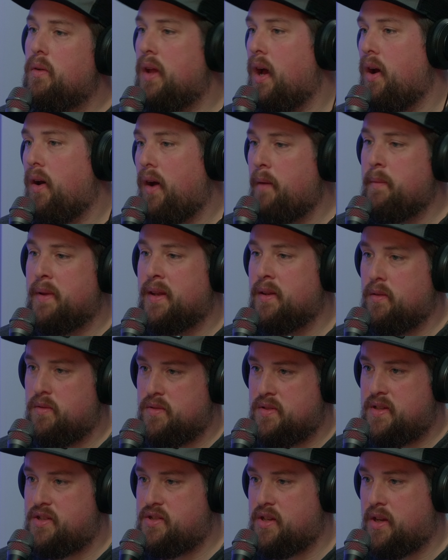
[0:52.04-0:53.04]
No, I mean,
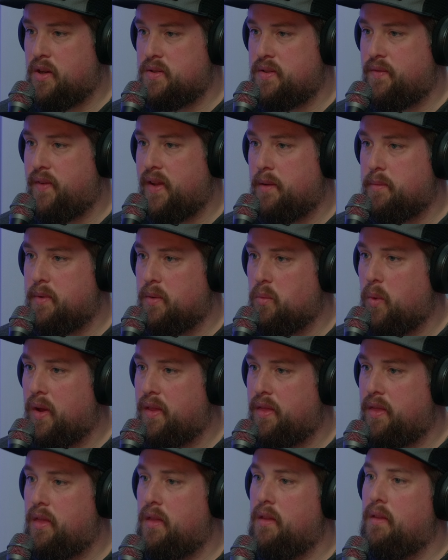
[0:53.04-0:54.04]
Digico developed it
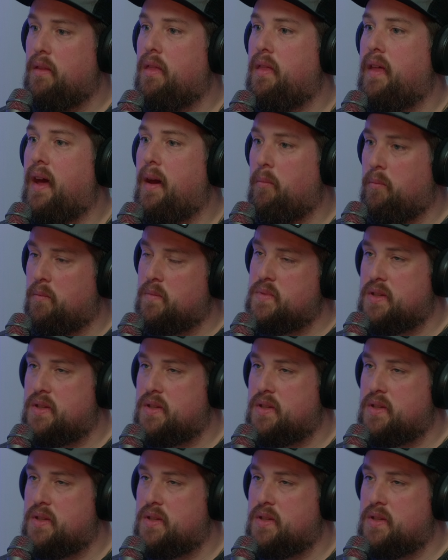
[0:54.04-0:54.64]
with them.